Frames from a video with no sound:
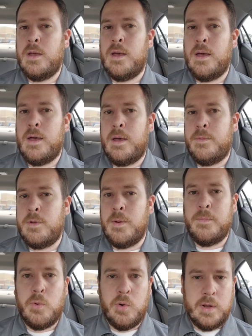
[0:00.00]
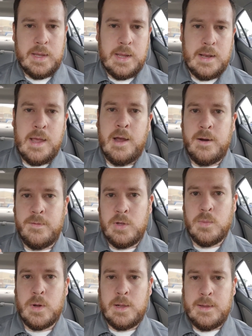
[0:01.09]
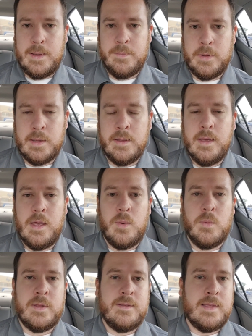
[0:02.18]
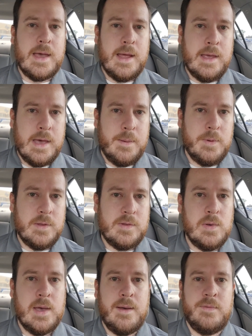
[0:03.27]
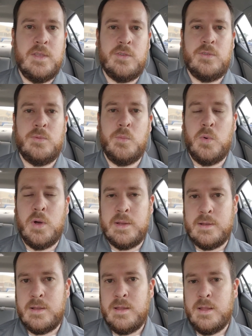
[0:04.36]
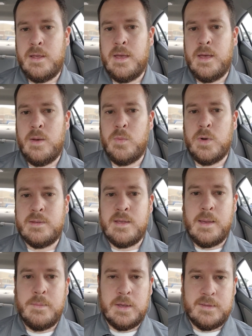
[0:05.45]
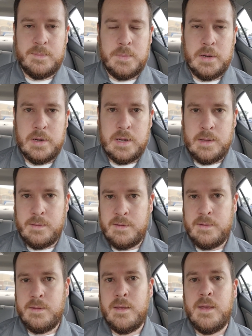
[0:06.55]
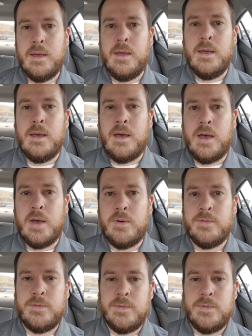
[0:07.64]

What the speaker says: you're born again, however you want to label it. Once that happens, you have this one-time experience of